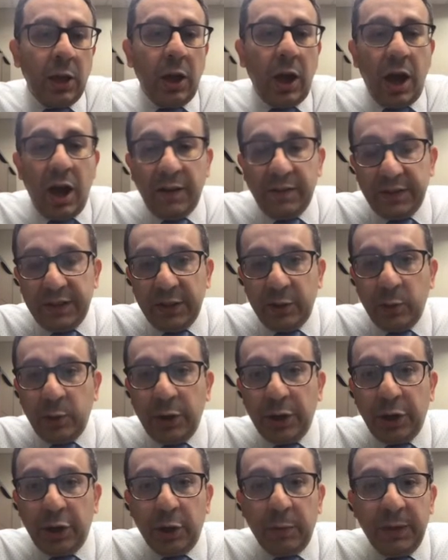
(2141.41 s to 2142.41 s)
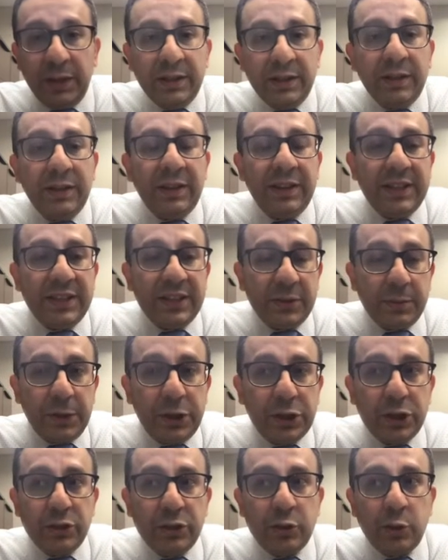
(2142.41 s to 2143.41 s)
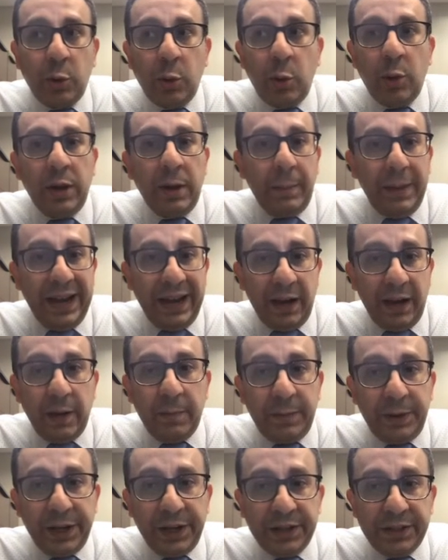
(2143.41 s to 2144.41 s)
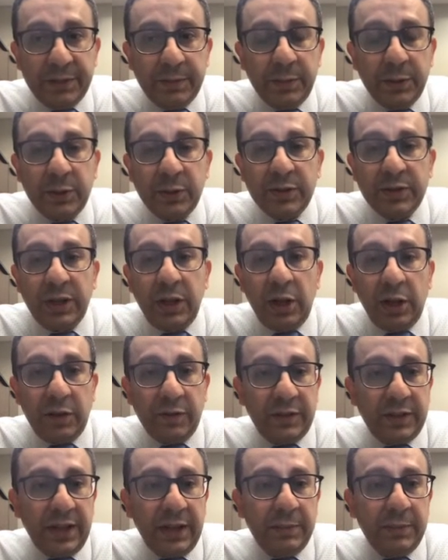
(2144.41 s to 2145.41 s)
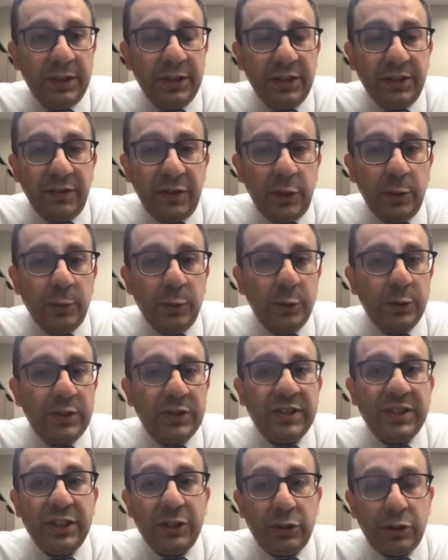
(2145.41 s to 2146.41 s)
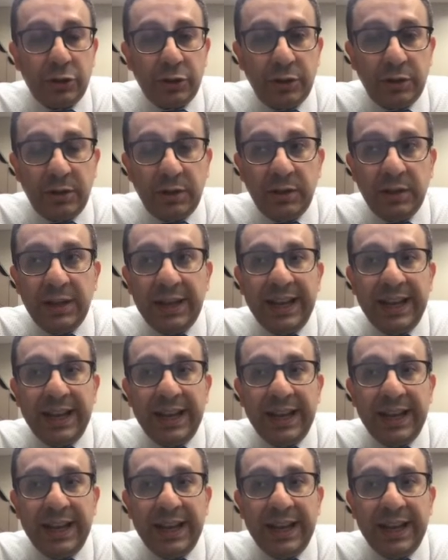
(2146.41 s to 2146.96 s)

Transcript: Often we recommend these patients to go on a backup rate because a lot of time they develop those central